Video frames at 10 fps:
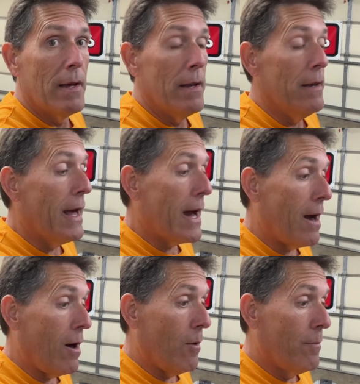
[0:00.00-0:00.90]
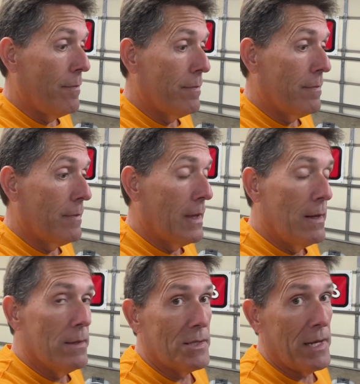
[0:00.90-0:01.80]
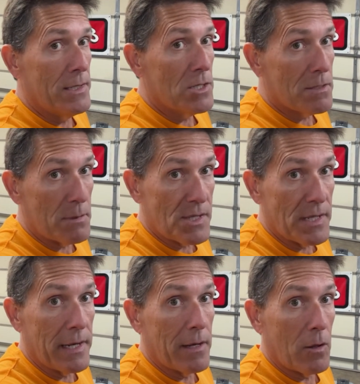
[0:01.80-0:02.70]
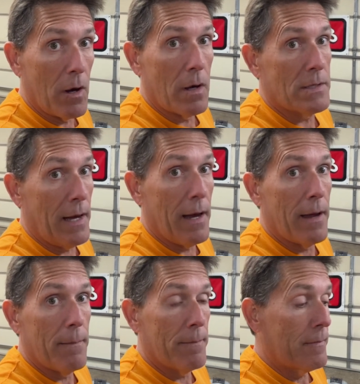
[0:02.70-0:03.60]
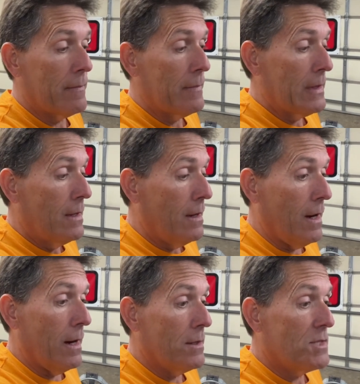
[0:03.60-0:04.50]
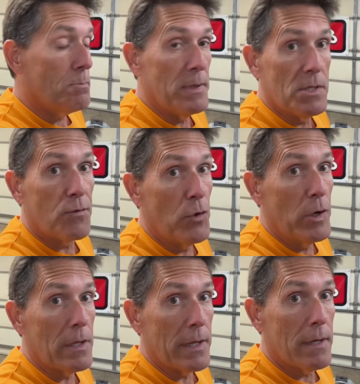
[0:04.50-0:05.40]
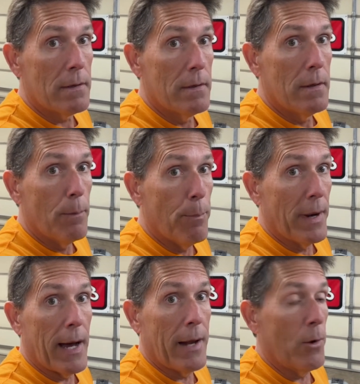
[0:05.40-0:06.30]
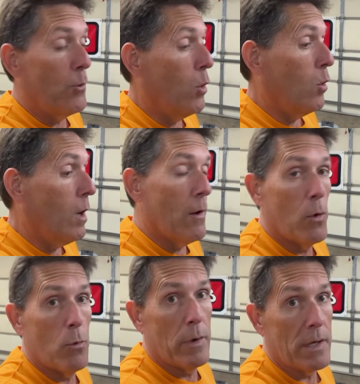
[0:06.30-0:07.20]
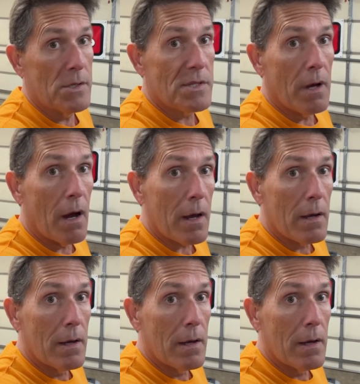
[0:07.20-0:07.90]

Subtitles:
Now, this engine's been sitting a long time. It spins freely, but I don't know, are the rings stuck?